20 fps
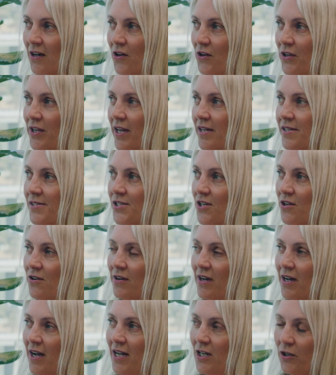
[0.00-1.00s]
Okay, and so
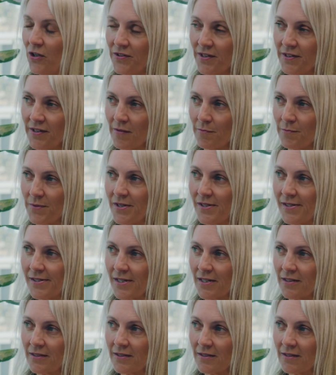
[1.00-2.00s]
I look at the numbers,
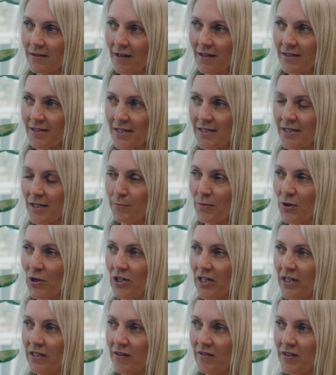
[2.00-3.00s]
and as I said
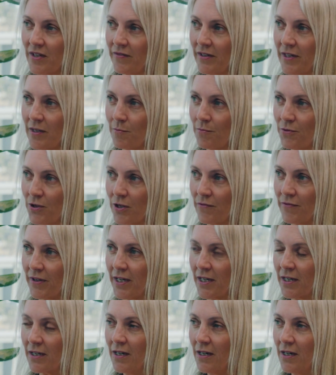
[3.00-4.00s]
earlier, they're definitely
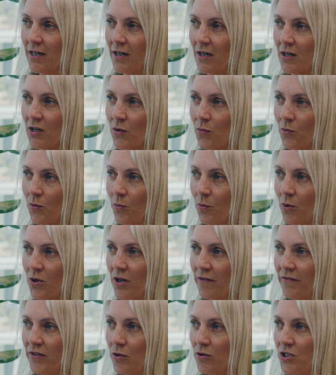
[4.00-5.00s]
improving. What
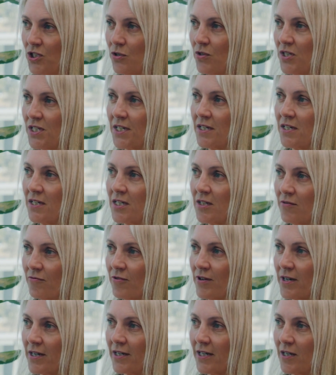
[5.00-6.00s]
have you two done
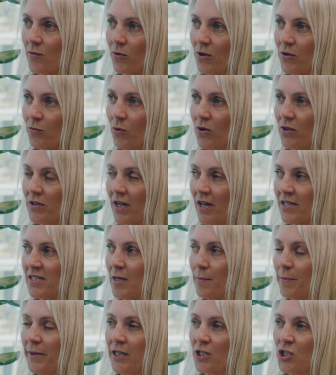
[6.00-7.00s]
differently? What has
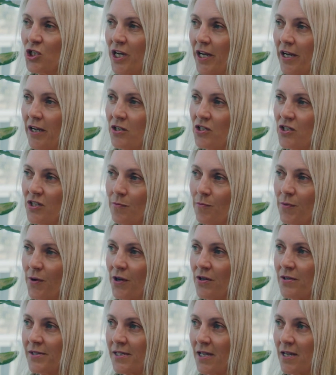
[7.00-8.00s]
there been a change to the
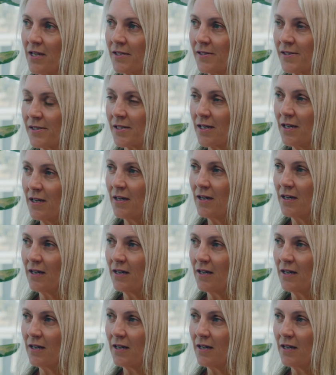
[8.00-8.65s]
process?